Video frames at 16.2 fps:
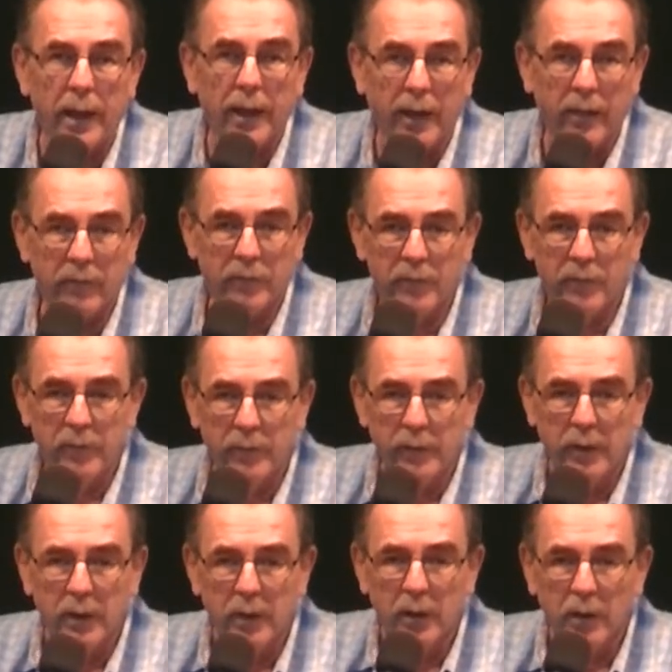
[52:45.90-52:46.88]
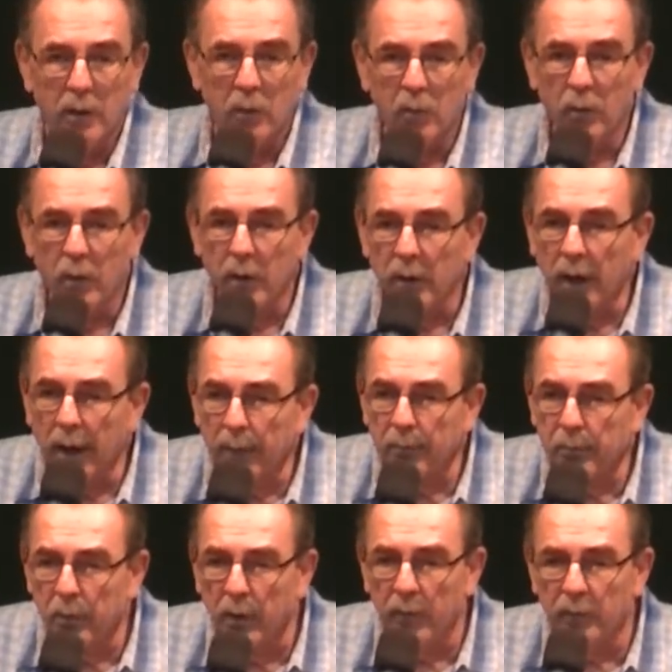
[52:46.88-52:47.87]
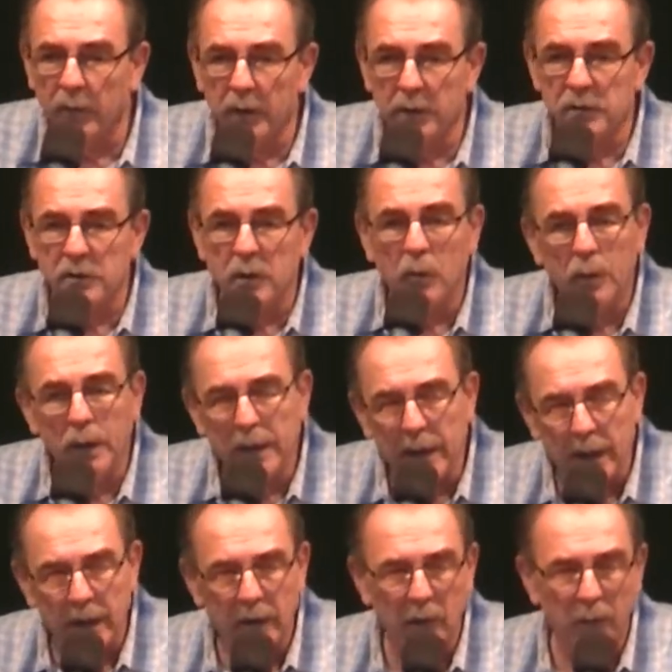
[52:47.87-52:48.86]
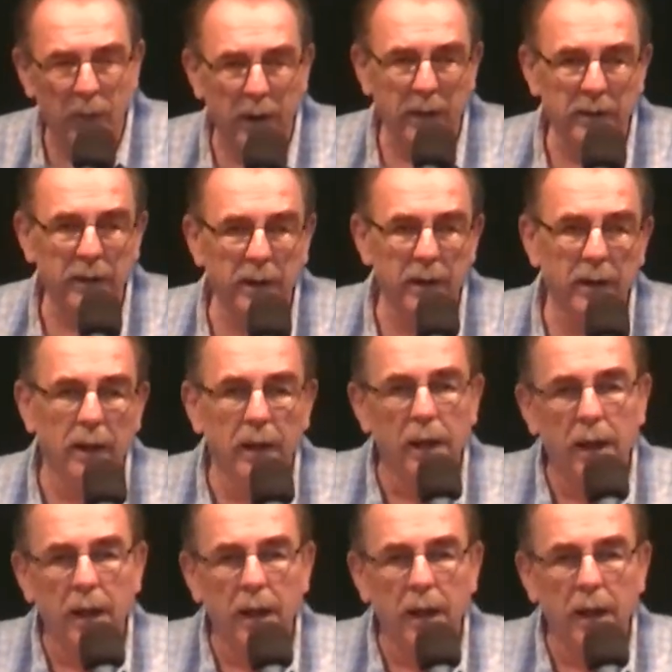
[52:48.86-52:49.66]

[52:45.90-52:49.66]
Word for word: have. We're not perfect, so we get corrected.